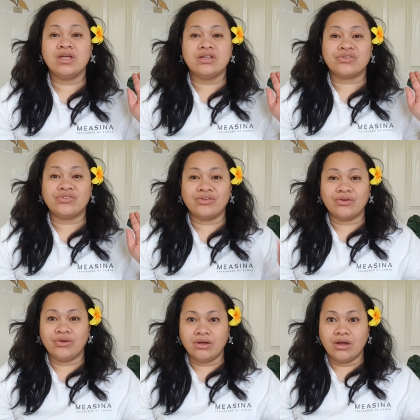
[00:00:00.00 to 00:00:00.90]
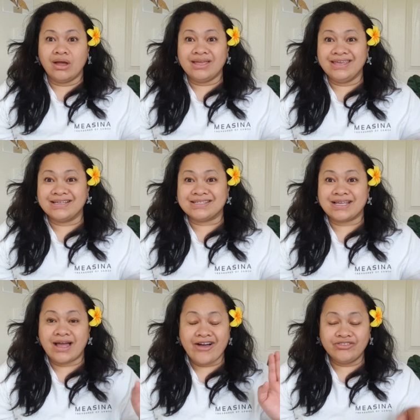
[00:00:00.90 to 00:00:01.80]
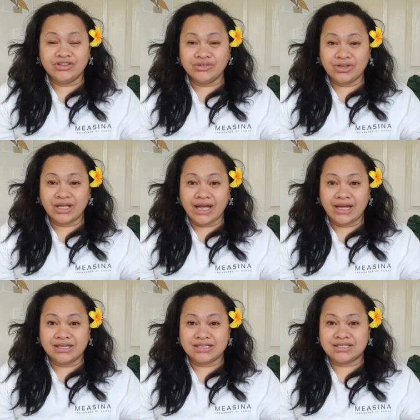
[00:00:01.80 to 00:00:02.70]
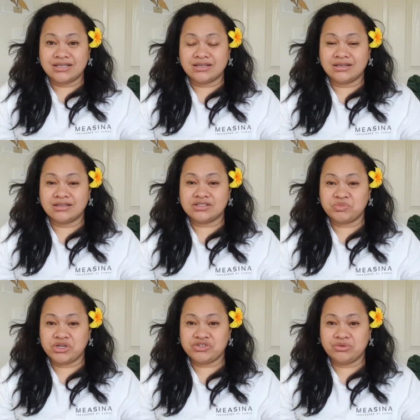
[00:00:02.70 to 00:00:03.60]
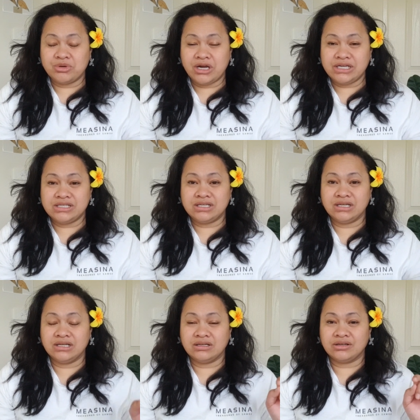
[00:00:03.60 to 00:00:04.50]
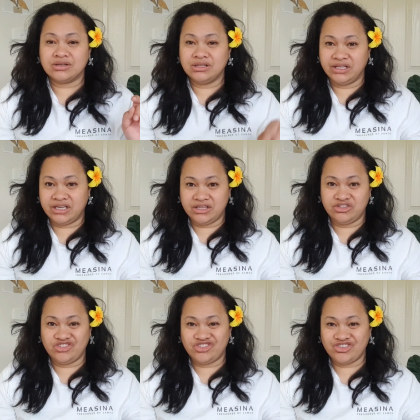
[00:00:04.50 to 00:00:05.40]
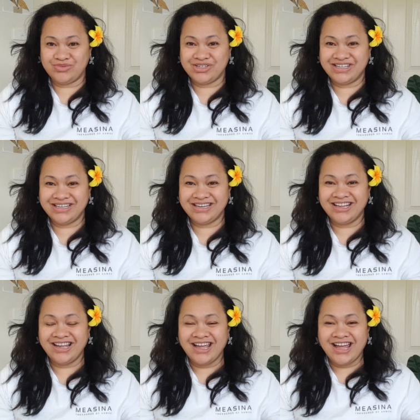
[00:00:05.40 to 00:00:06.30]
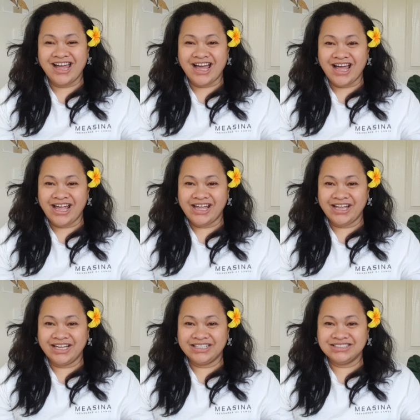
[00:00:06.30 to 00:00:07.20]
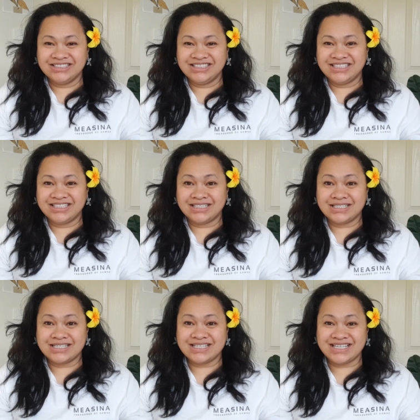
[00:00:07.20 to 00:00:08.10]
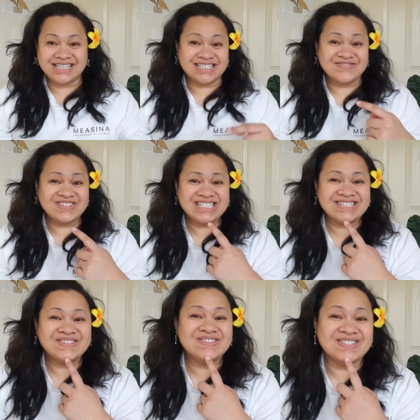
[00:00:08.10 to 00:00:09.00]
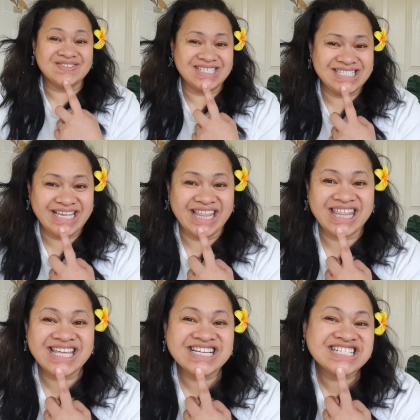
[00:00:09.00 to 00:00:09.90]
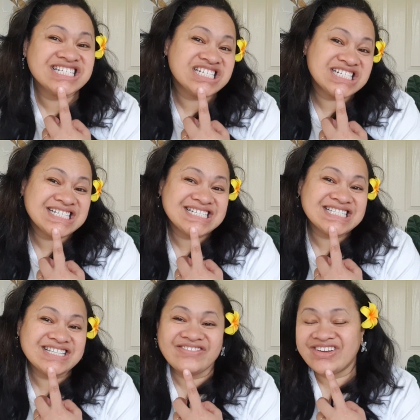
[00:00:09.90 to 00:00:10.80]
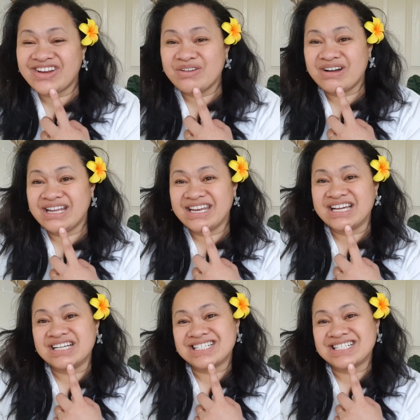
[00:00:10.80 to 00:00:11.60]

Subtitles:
So yes, have a look at Smile So Bright, link in the description. And yeah, I'm really happy with my teeth. They're very white now.